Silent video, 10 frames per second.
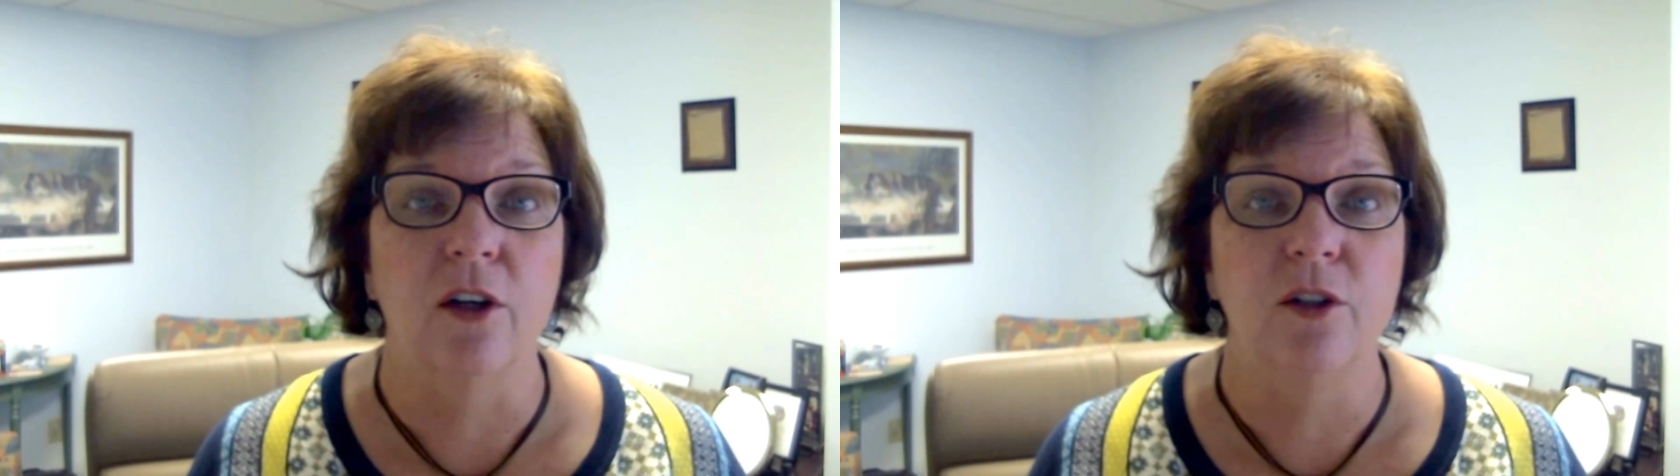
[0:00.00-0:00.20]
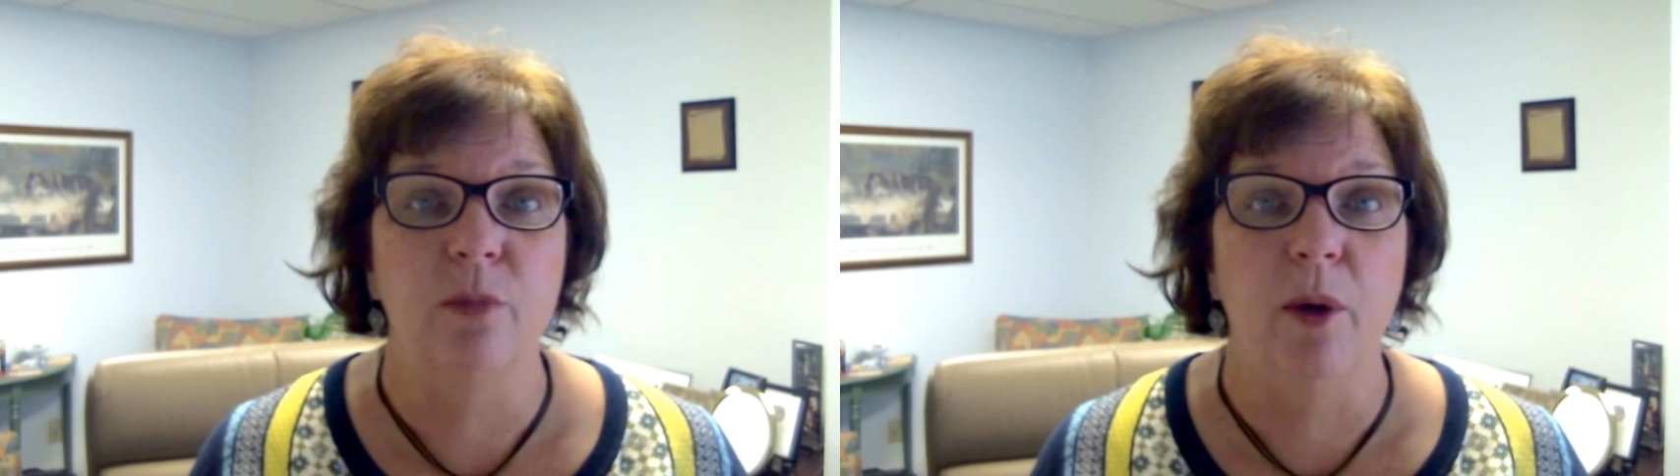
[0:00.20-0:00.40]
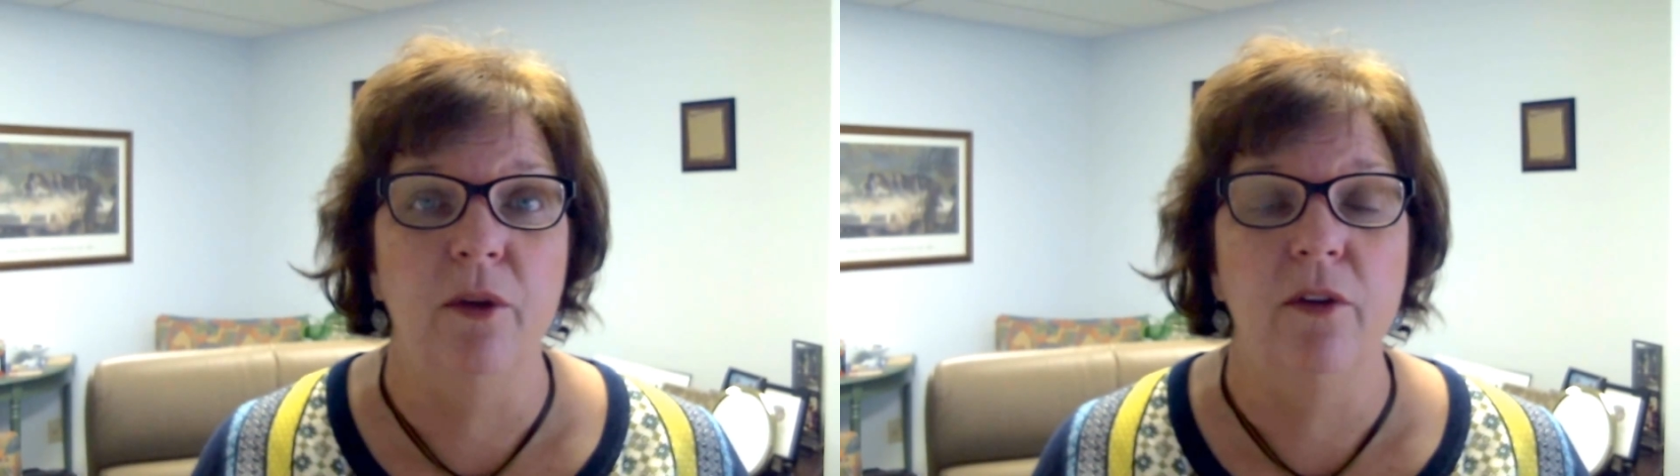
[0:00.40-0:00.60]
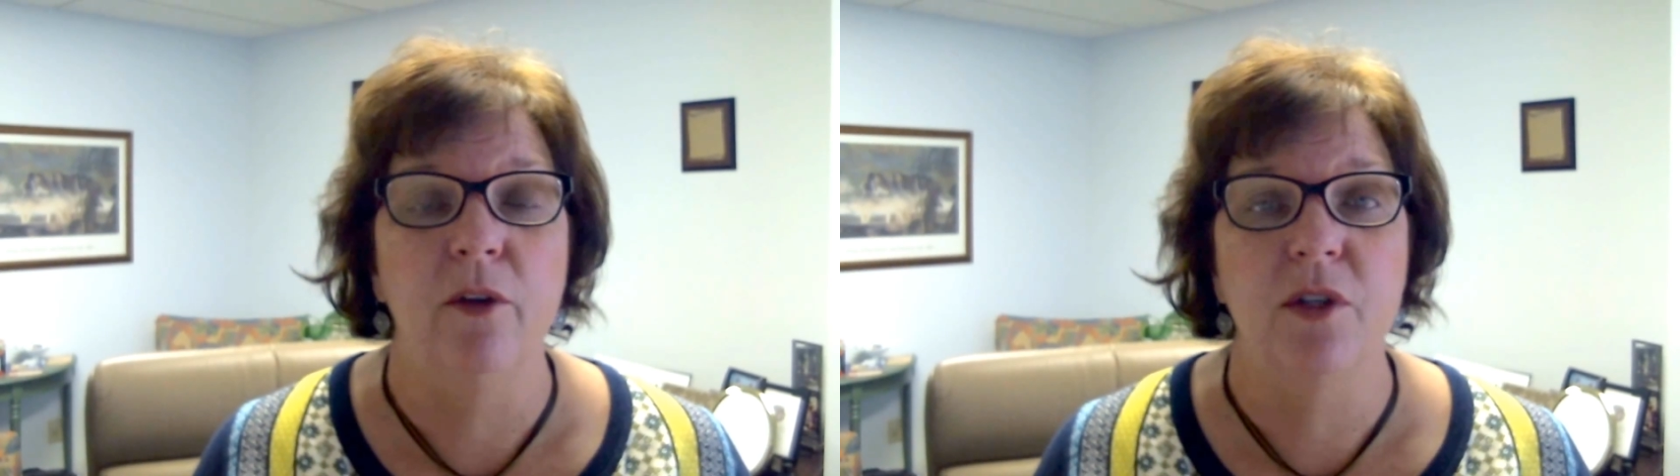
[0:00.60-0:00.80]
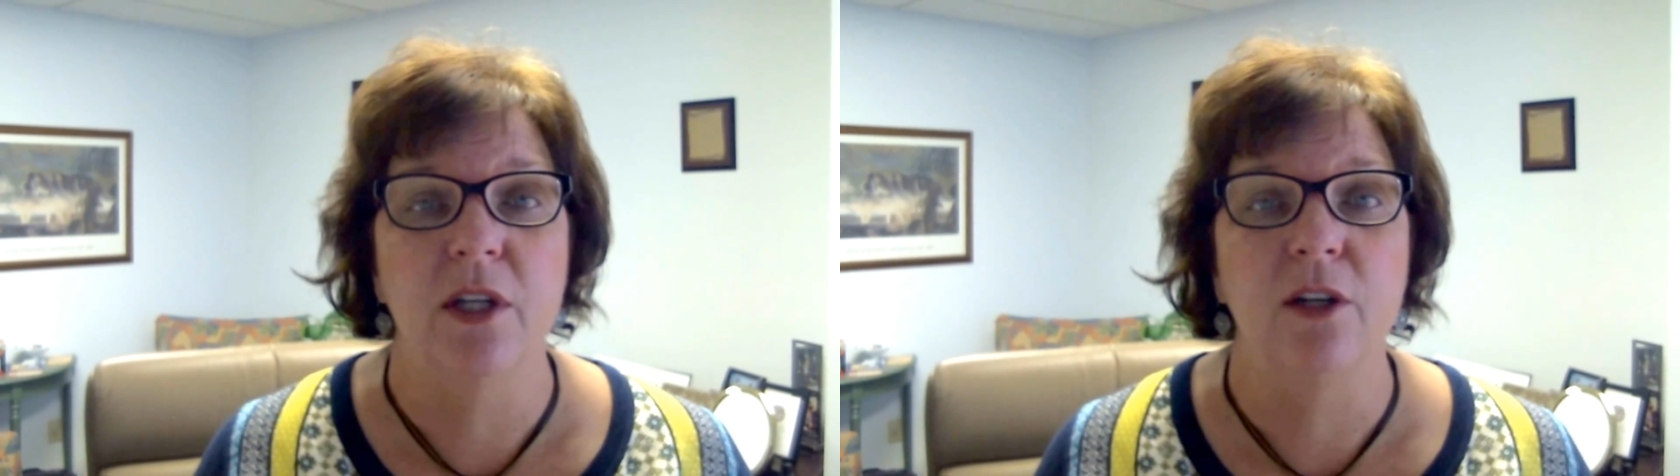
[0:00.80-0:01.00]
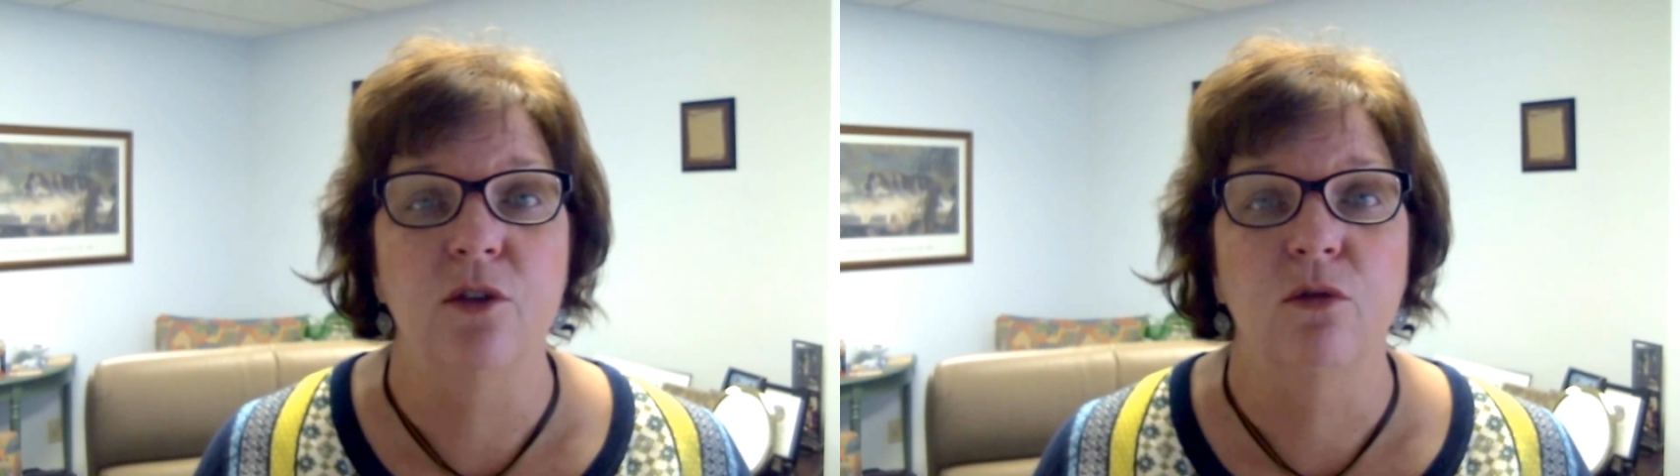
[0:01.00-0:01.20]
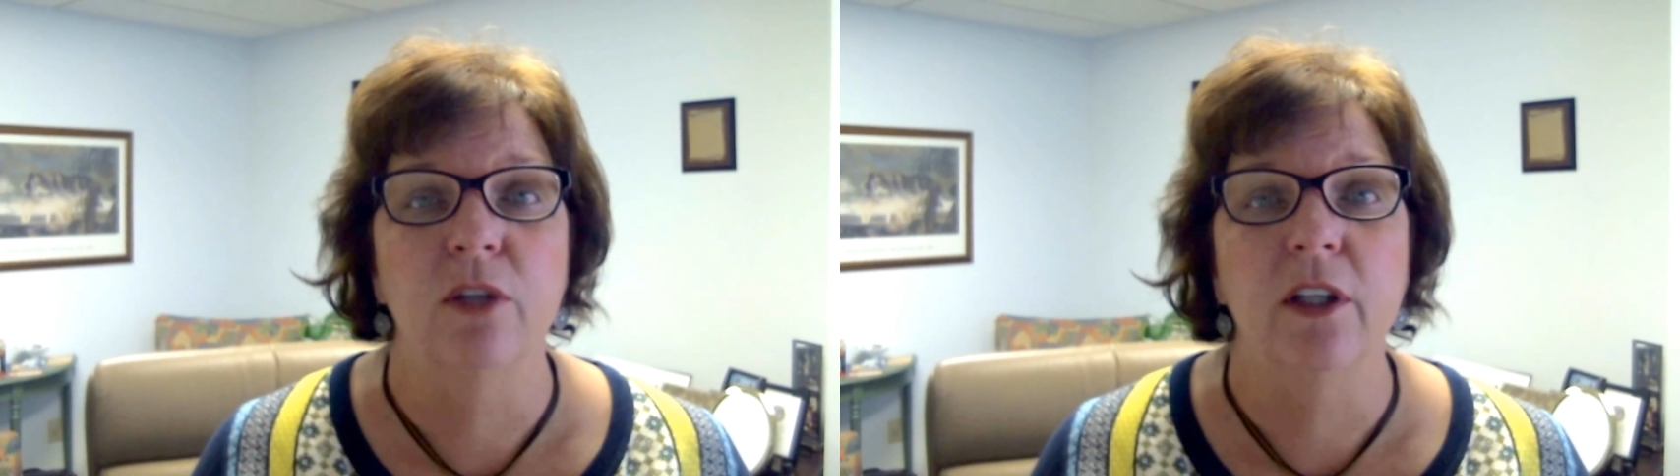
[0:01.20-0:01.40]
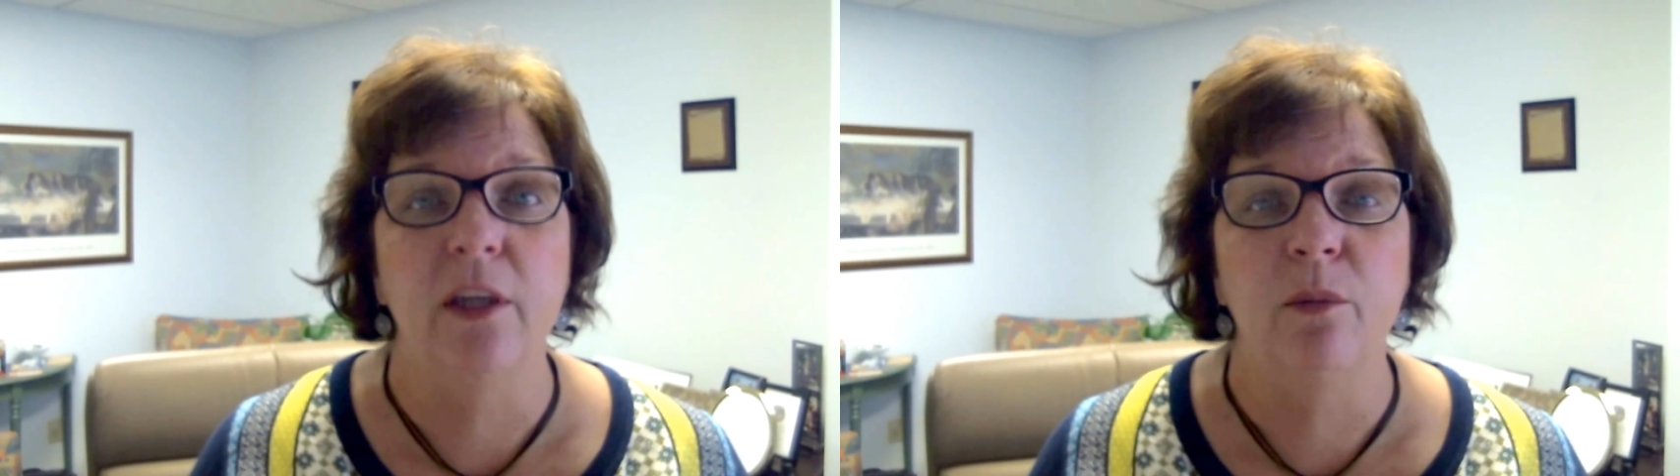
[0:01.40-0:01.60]
because both of those things are
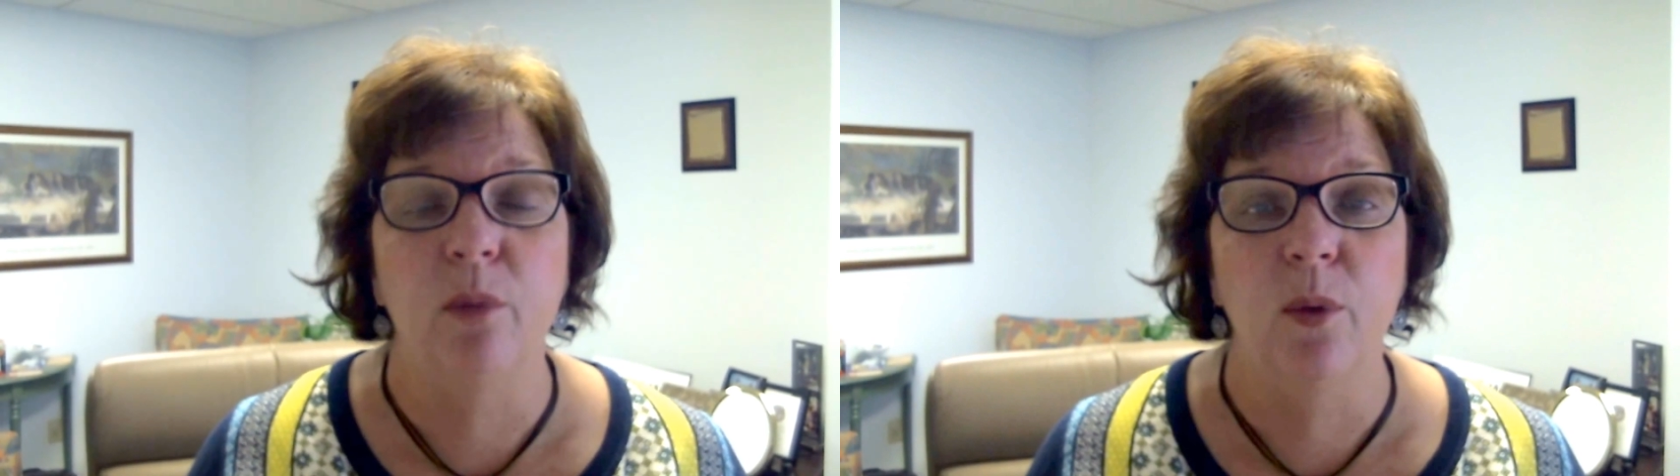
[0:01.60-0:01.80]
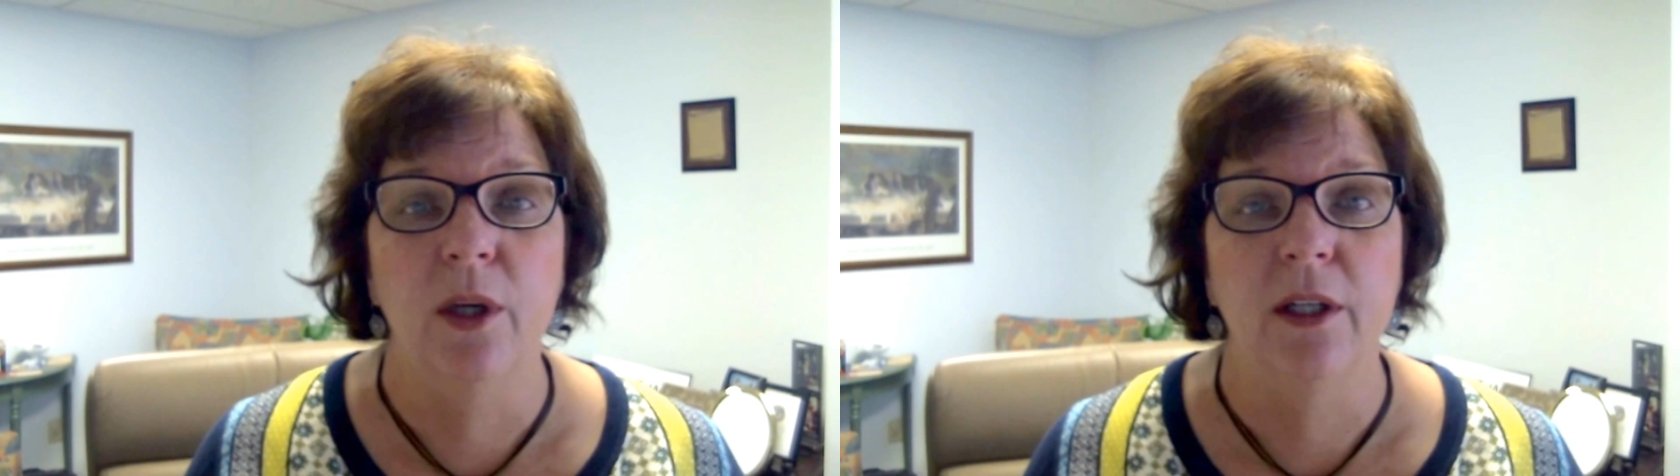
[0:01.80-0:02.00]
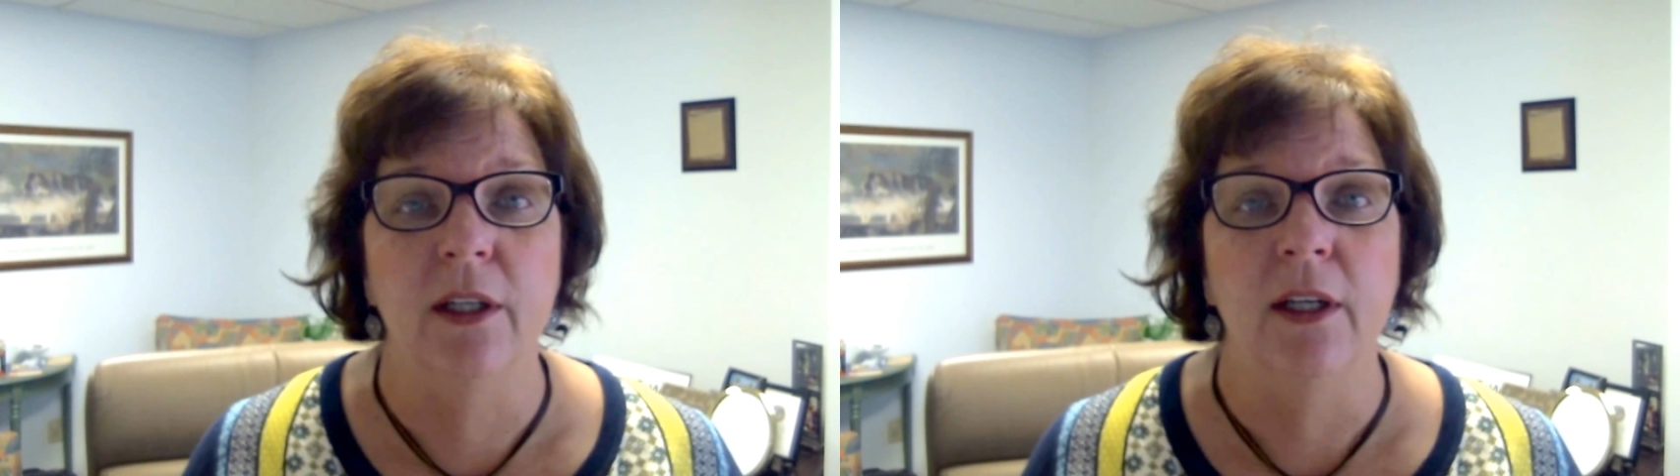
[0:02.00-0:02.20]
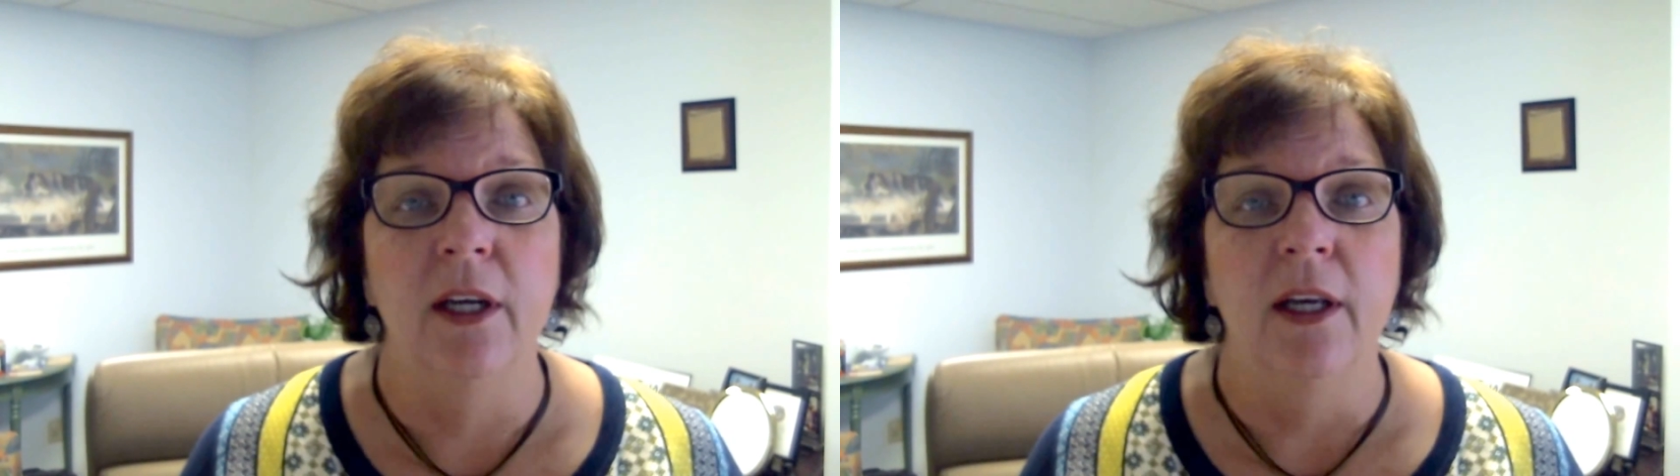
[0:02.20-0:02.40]
really important